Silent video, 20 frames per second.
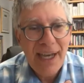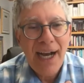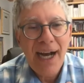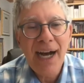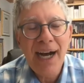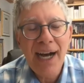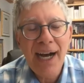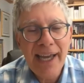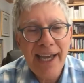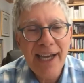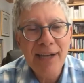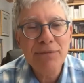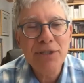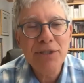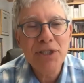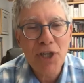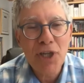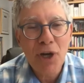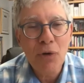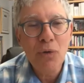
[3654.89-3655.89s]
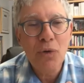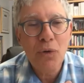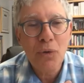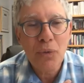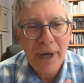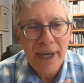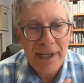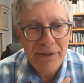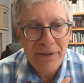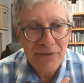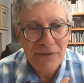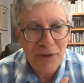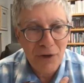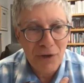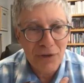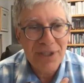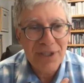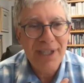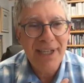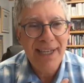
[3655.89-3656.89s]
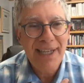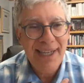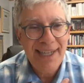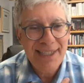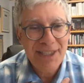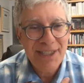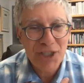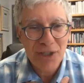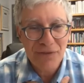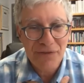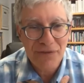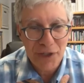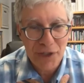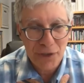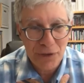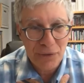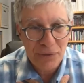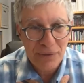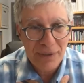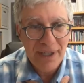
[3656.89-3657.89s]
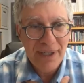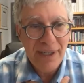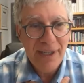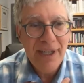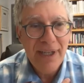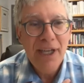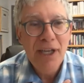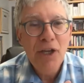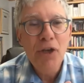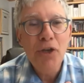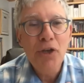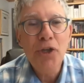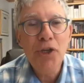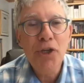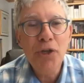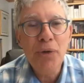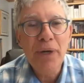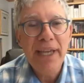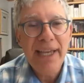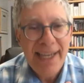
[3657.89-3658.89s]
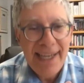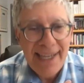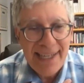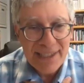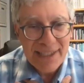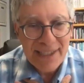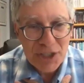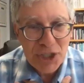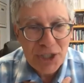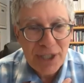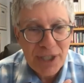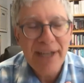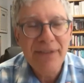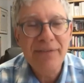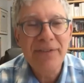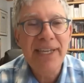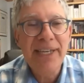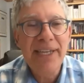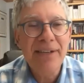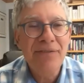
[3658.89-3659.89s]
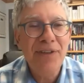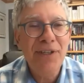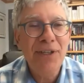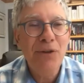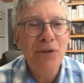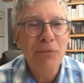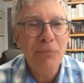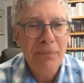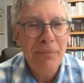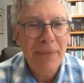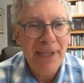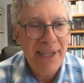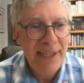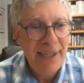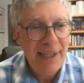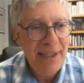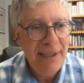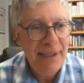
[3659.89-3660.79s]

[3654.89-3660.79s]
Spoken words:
I am so grateful to each of you. You each have given me